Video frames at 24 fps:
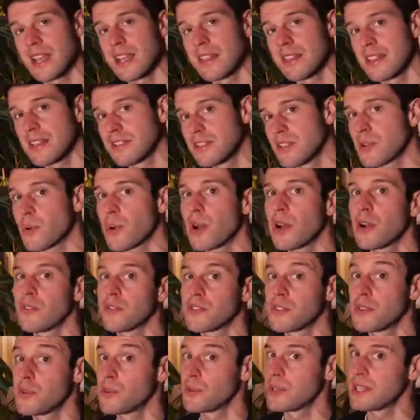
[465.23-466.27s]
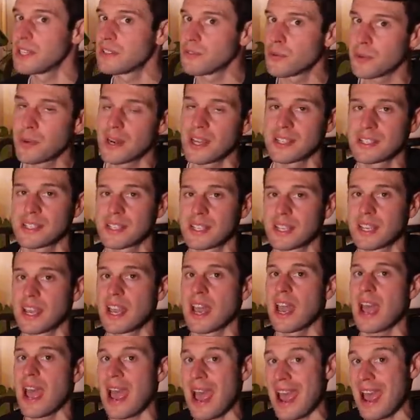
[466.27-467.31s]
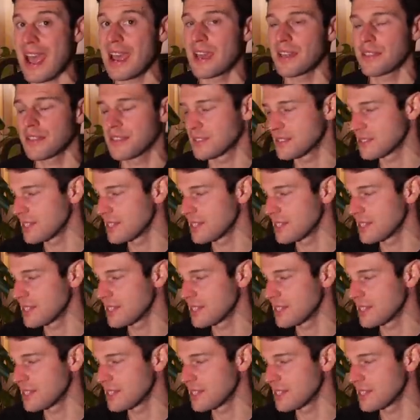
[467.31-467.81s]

they do quite often all need replacing at the